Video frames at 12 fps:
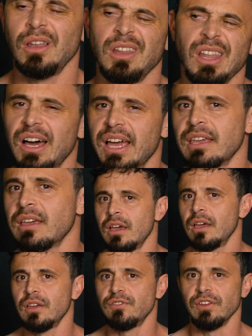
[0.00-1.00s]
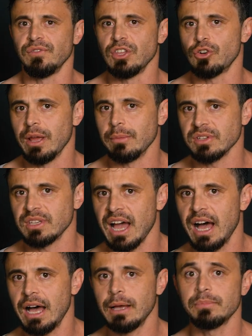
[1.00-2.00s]
like 50 grams of
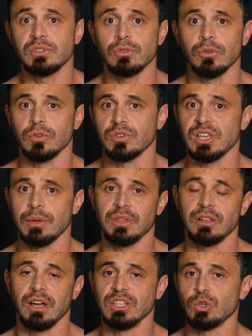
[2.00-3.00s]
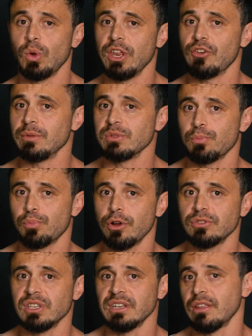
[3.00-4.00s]
carbs or something like 20 grams of
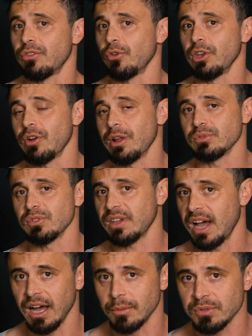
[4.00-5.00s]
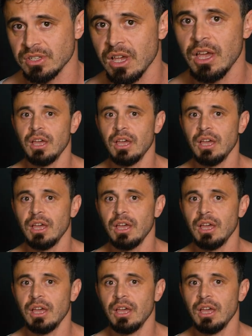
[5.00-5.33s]
protein and 30 grams of carbs,